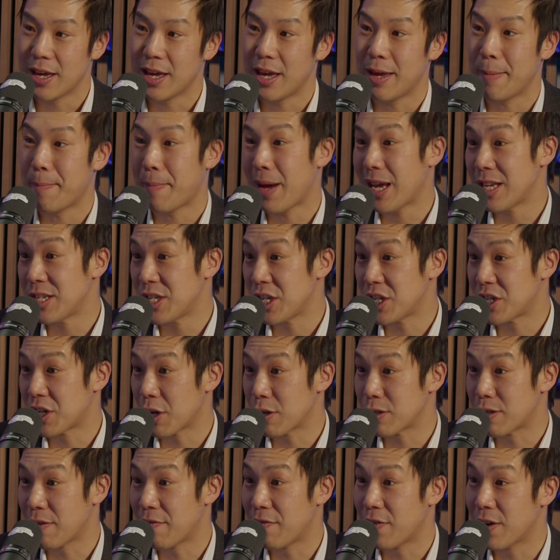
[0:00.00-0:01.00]
It basically
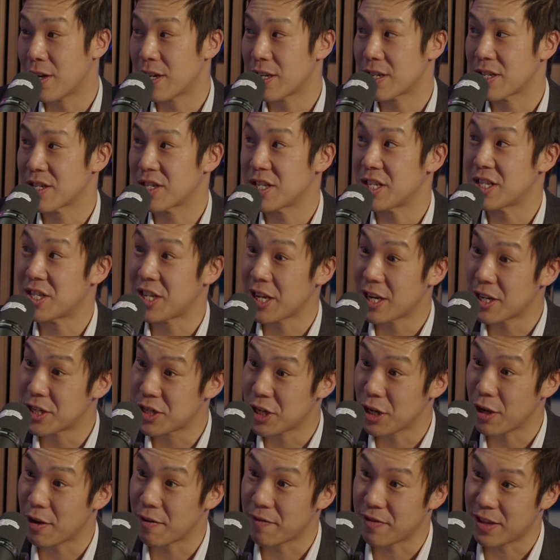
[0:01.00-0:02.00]
shows the
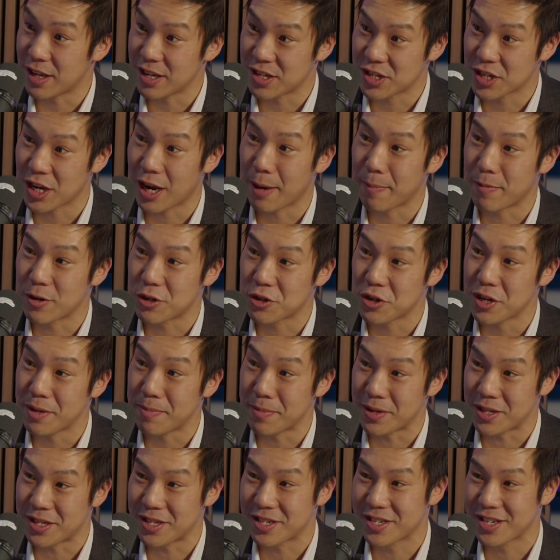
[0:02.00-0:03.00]
versatility of this type of
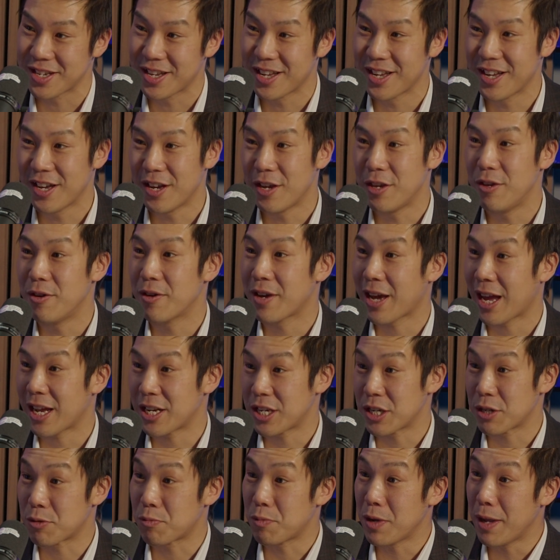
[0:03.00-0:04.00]
treatment. You can
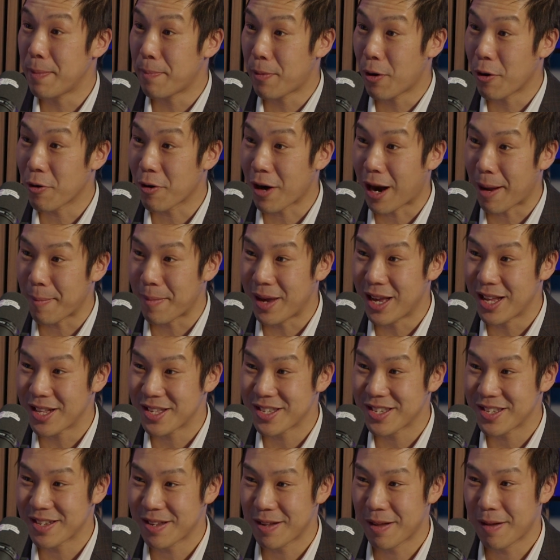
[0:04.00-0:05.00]
just reprogram
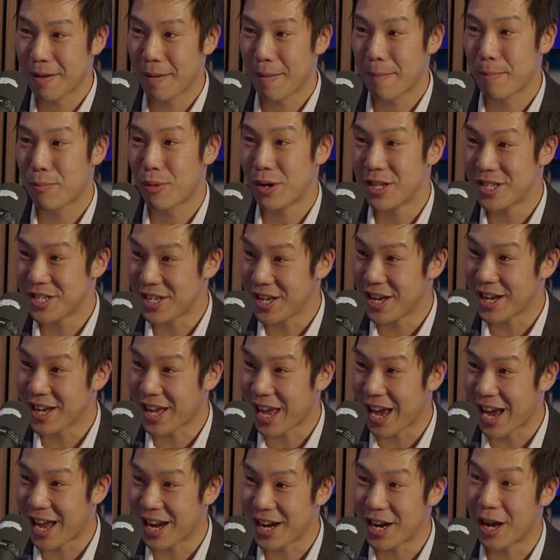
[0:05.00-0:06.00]
it, print it
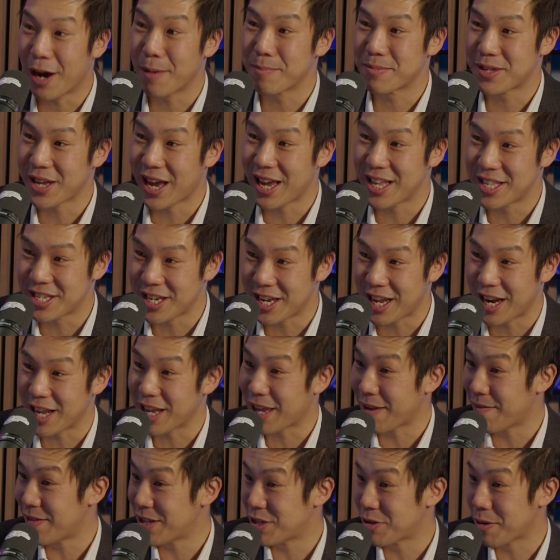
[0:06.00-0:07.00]
again, update it, and
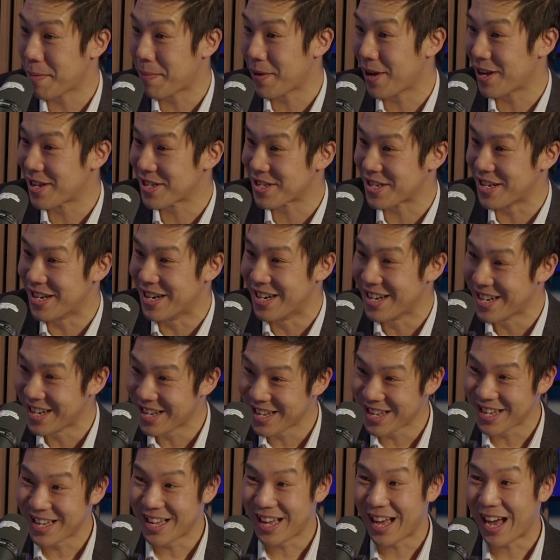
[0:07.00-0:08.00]
give it to a person
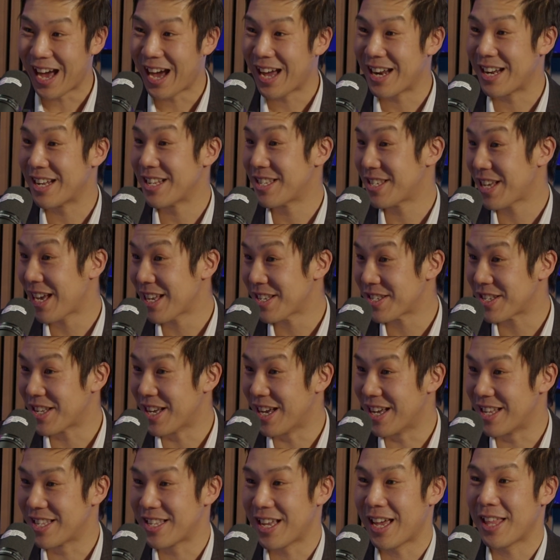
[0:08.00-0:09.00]
and test
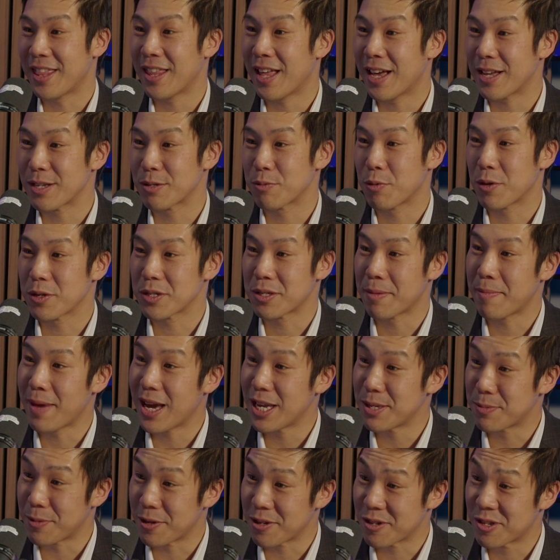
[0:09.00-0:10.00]
it. And that's what's
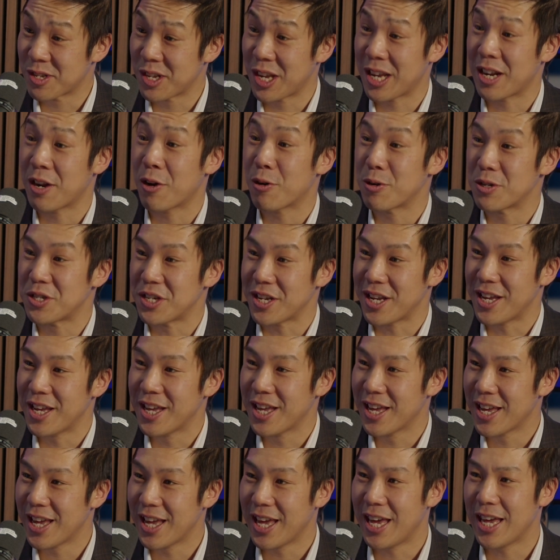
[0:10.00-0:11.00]
amazing about this technology.
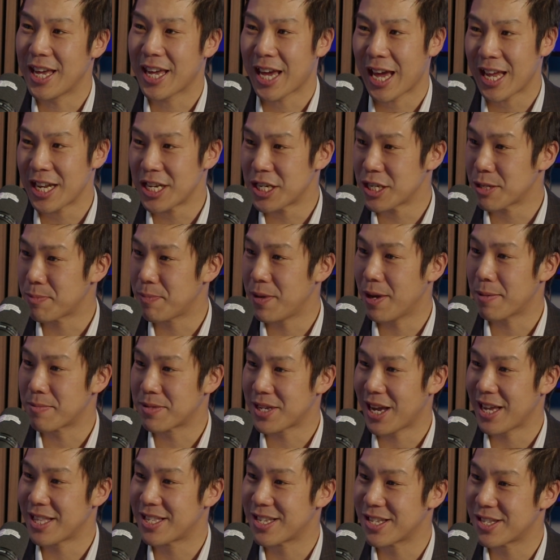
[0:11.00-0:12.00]
It can just be
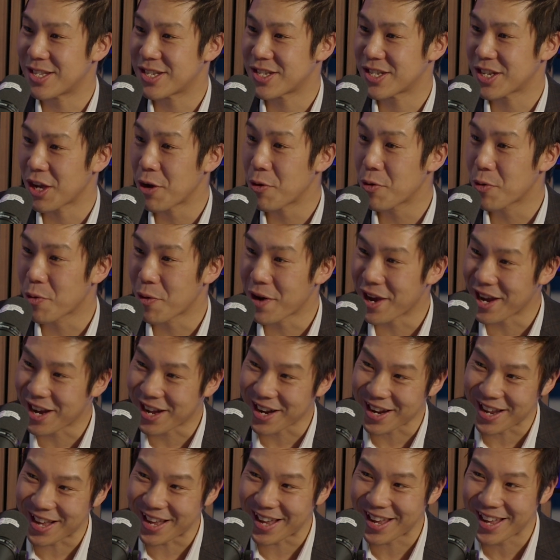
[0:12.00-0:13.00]
updated so
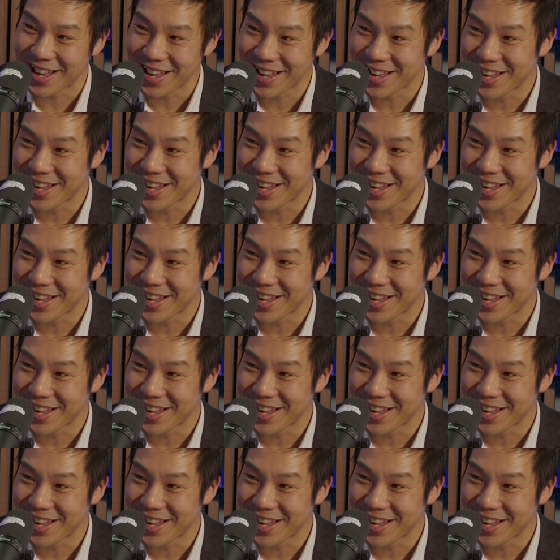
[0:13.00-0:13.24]
quickly,